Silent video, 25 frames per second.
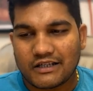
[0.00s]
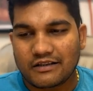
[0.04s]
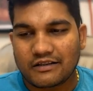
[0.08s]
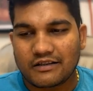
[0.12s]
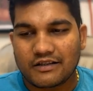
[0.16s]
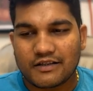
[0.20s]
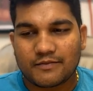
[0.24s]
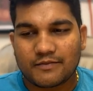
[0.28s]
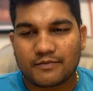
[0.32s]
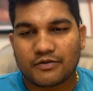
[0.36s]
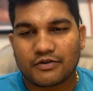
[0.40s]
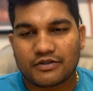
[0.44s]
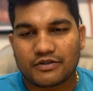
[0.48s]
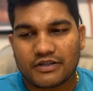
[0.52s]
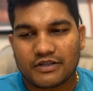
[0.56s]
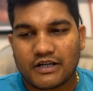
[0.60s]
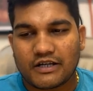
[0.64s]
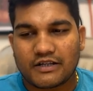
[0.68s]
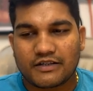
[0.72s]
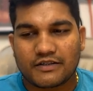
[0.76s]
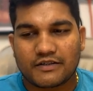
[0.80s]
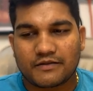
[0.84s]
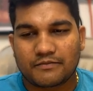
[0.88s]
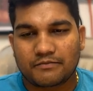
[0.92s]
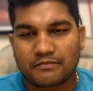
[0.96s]
In this
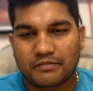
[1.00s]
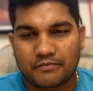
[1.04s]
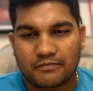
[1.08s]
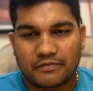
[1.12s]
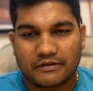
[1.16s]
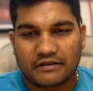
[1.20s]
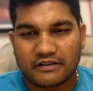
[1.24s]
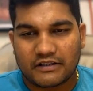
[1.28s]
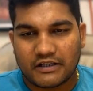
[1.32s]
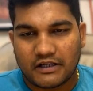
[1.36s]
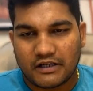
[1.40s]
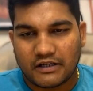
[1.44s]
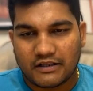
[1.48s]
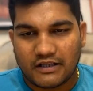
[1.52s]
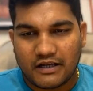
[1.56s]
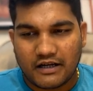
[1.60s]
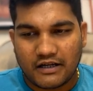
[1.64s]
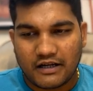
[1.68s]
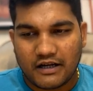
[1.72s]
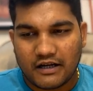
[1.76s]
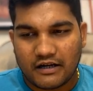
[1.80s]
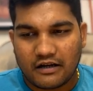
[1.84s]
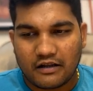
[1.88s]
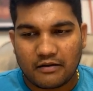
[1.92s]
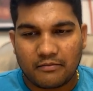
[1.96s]
process, people think
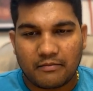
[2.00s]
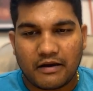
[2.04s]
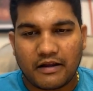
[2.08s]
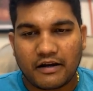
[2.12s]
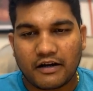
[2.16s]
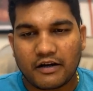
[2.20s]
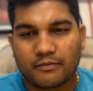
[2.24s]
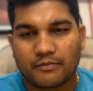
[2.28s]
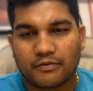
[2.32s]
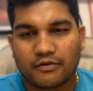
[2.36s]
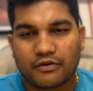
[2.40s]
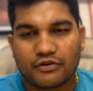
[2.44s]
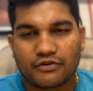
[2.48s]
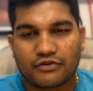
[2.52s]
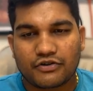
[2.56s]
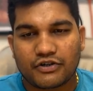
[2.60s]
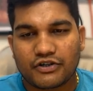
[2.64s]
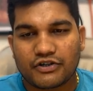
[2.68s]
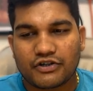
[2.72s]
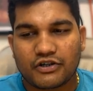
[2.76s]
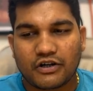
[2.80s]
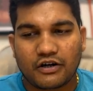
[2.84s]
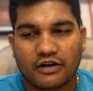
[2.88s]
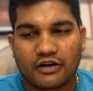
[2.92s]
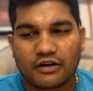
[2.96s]
that getting married,
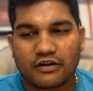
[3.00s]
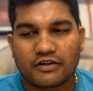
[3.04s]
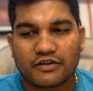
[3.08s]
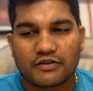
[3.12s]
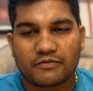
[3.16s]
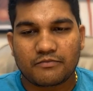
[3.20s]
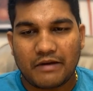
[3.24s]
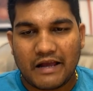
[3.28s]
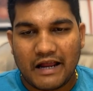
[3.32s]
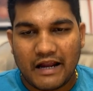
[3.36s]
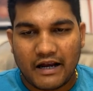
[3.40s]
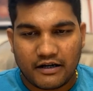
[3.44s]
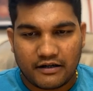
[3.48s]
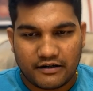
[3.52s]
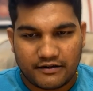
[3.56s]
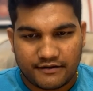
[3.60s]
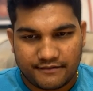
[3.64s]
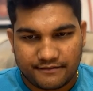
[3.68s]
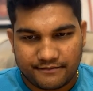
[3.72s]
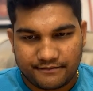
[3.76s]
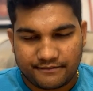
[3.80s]
producing children is bad.